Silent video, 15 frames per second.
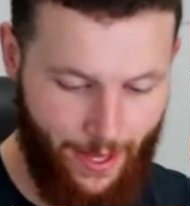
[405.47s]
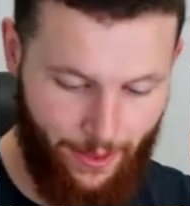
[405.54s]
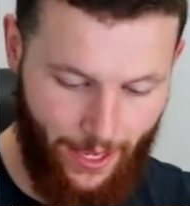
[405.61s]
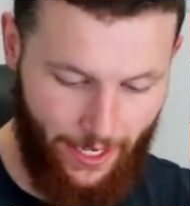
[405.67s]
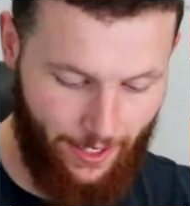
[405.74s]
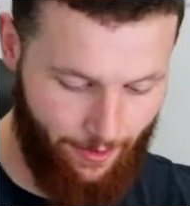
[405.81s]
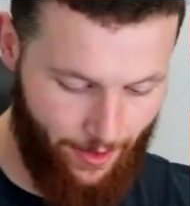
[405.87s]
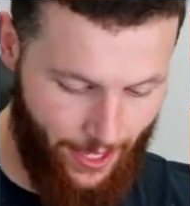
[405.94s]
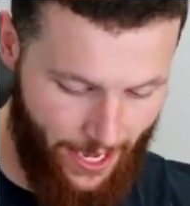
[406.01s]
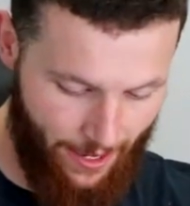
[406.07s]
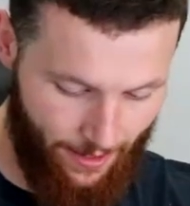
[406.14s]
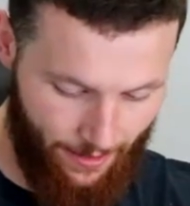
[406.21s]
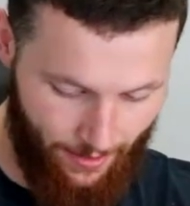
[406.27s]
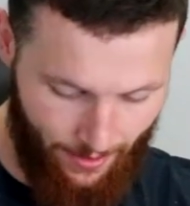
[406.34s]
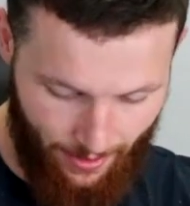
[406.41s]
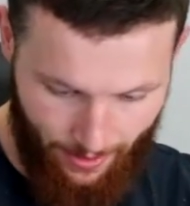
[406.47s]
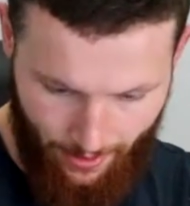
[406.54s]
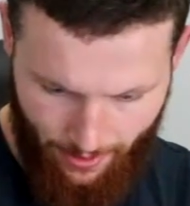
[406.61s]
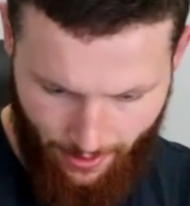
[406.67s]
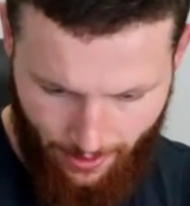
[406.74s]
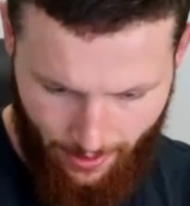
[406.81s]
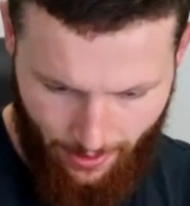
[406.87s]
thank you for that.
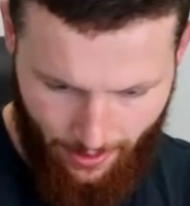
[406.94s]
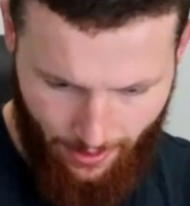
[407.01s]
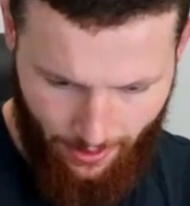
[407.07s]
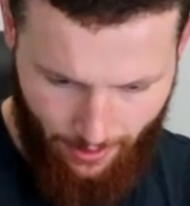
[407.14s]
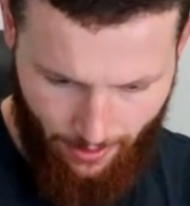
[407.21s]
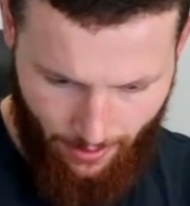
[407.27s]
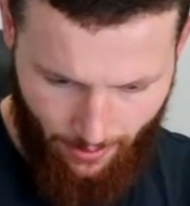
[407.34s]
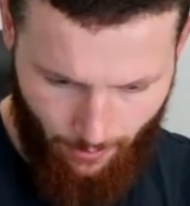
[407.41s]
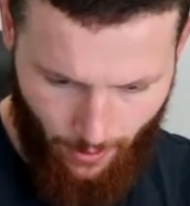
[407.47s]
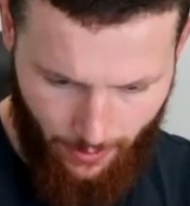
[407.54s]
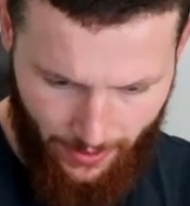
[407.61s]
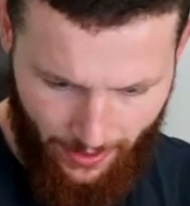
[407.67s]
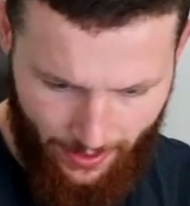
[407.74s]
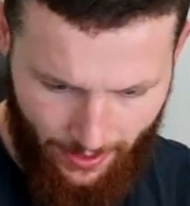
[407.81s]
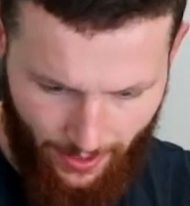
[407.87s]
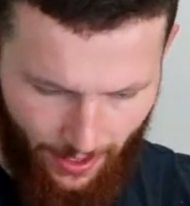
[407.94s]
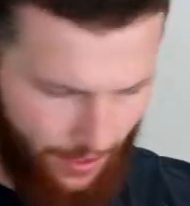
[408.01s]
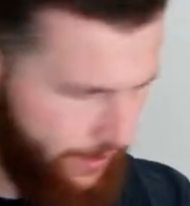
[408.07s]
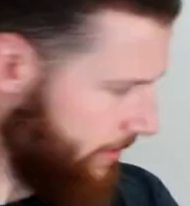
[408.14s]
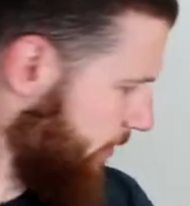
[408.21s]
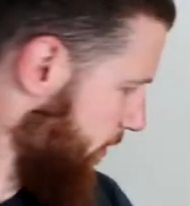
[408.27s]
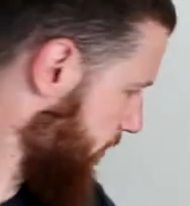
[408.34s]
What was this
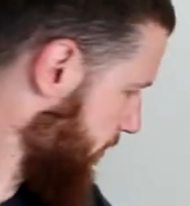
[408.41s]
again?